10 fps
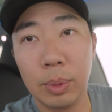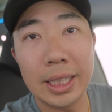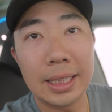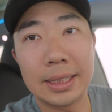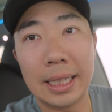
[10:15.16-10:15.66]
With
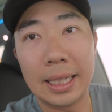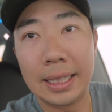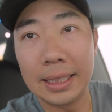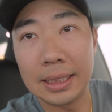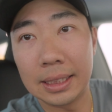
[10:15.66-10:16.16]
that said,
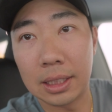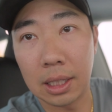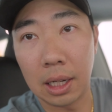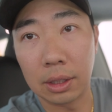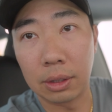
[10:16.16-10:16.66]
this is the
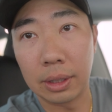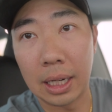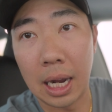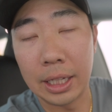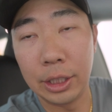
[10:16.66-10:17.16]
color that
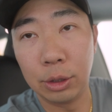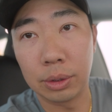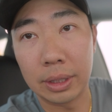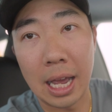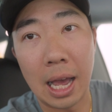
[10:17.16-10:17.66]
I
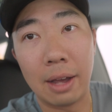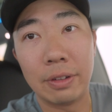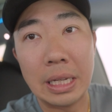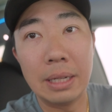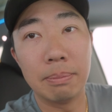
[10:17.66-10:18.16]
usually have
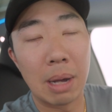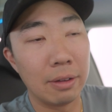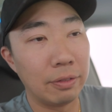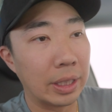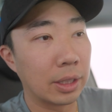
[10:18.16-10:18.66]
in my
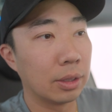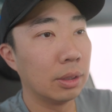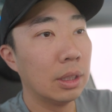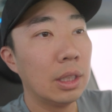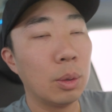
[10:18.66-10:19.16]

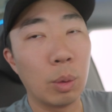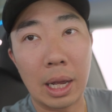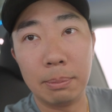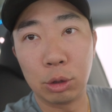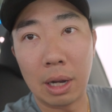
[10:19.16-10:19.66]
vehicle when
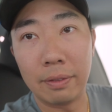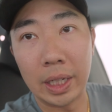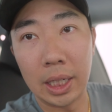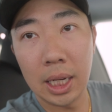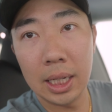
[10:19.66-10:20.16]
I'm
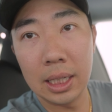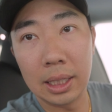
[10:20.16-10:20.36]
driving at night.